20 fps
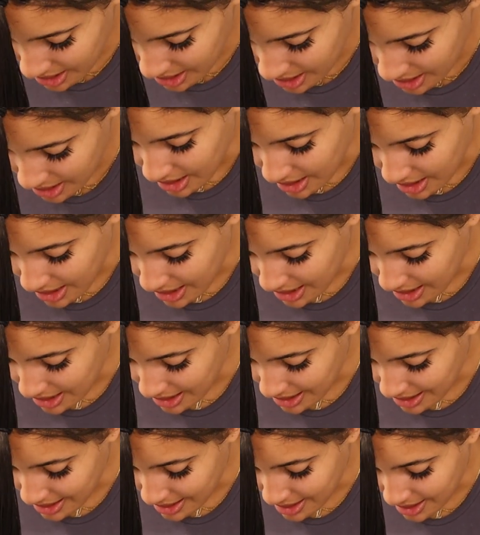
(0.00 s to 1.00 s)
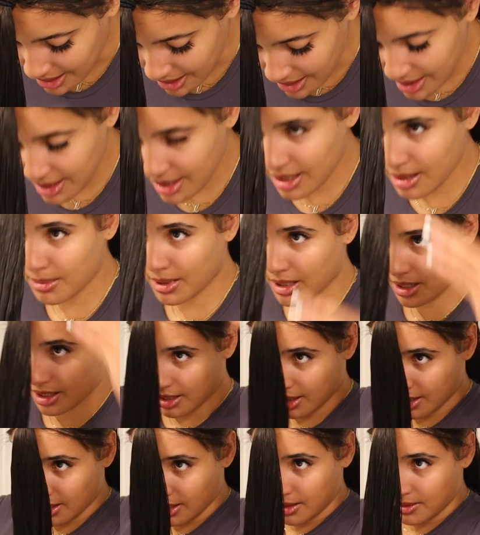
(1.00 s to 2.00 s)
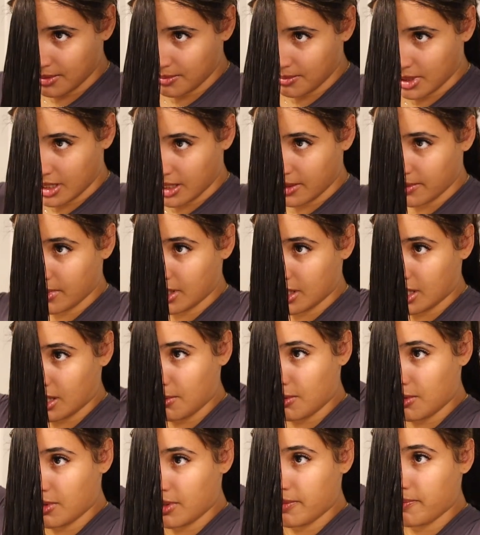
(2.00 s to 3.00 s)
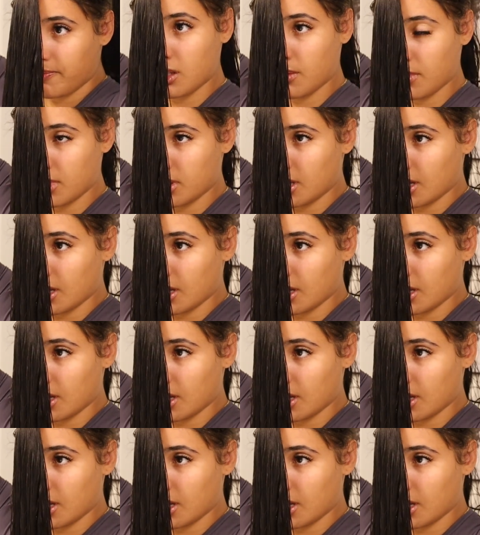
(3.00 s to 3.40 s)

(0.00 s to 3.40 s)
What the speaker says: because I see some amount of hair, but let's keep on. So we're gonna